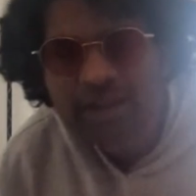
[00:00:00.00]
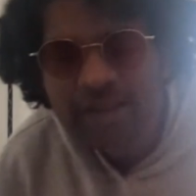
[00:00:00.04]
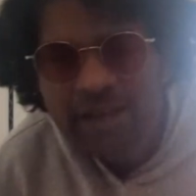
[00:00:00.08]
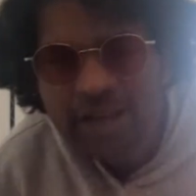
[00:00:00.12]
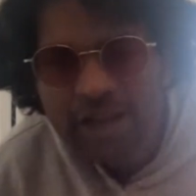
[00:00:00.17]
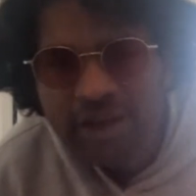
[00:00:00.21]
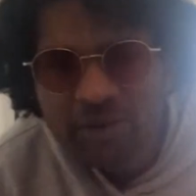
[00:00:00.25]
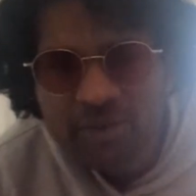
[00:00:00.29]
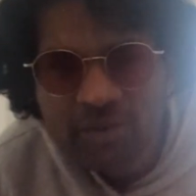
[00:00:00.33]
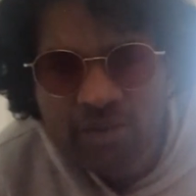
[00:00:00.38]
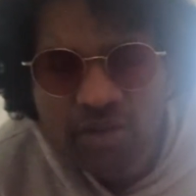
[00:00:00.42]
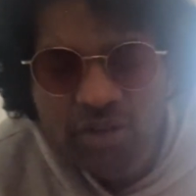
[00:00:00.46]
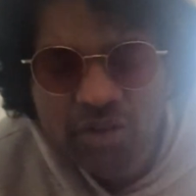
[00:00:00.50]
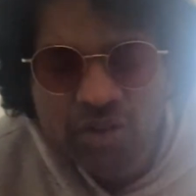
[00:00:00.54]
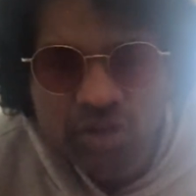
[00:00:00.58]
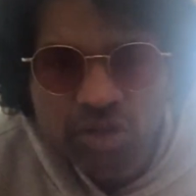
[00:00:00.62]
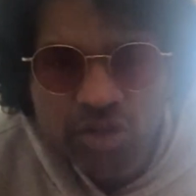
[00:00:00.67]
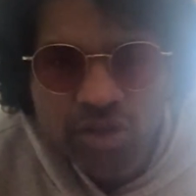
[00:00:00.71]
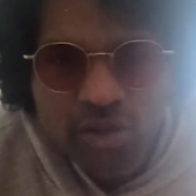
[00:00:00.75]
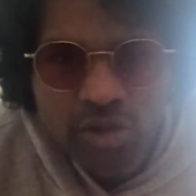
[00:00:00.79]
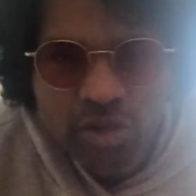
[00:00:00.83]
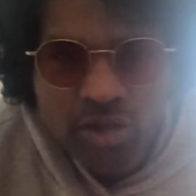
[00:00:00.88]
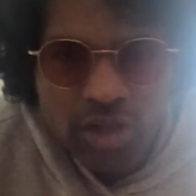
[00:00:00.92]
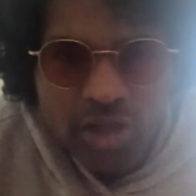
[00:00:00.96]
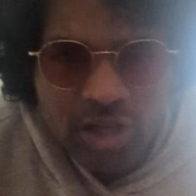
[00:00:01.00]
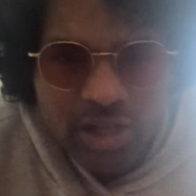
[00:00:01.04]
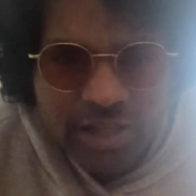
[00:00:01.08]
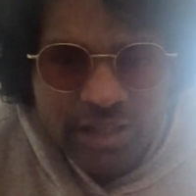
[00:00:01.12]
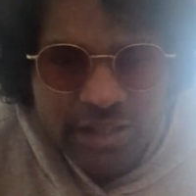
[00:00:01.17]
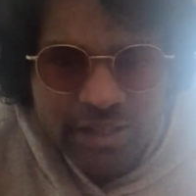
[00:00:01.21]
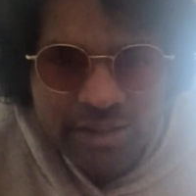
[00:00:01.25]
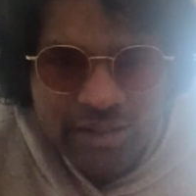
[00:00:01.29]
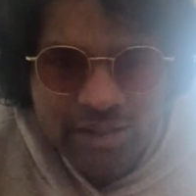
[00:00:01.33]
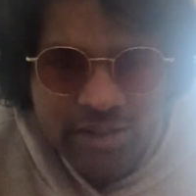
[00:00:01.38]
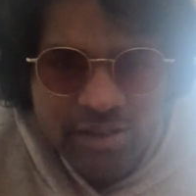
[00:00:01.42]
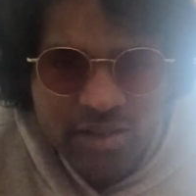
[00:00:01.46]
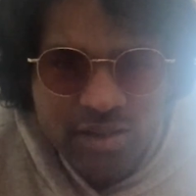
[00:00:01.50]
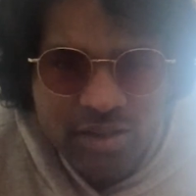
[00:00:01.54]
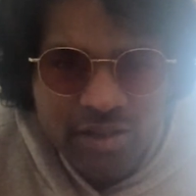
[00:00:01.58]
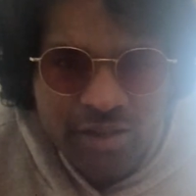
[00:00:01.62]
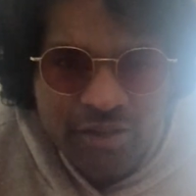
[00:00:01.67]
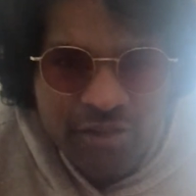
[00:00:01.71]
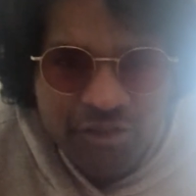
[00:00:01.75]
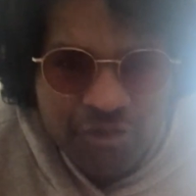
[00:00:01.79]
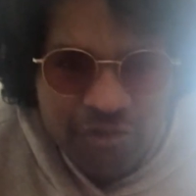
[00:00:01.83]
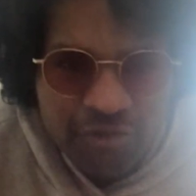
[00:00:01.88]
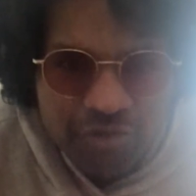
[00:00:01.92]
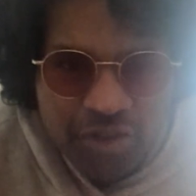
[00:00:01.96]
Now, you look a little
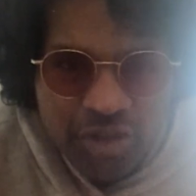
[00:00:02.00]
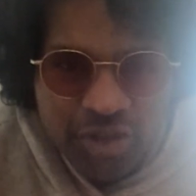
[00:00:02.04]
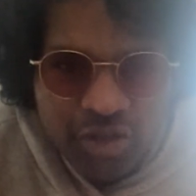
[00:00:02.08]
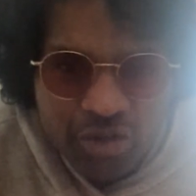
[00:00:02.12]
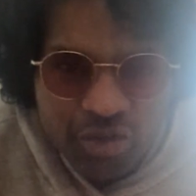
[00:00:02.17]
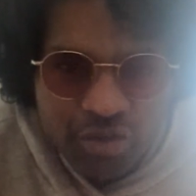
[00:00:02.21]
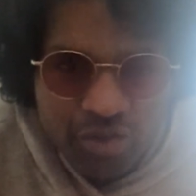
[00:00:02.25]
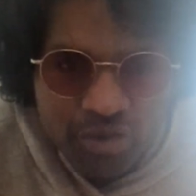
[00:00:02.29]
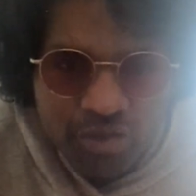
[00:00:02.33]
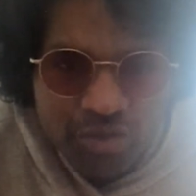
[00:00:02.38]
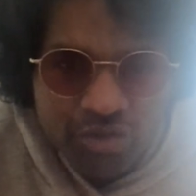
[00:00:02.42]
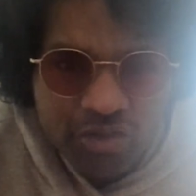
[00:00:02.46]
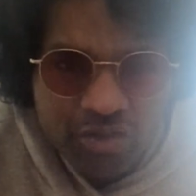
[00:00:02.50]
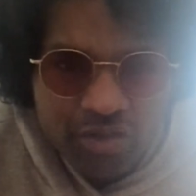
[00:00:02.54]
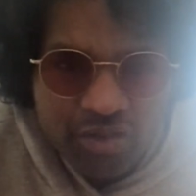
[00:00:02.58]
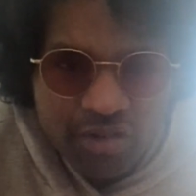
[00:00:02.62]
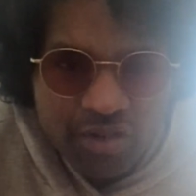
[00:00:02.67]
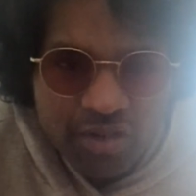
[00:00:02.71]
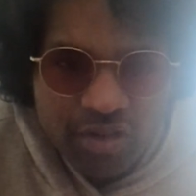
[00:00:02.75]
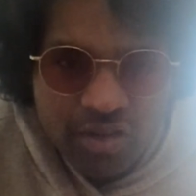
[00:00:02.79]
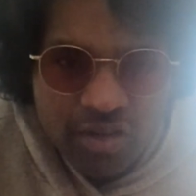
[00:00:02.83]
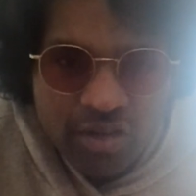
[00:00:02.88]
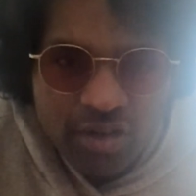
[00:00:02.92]
confused.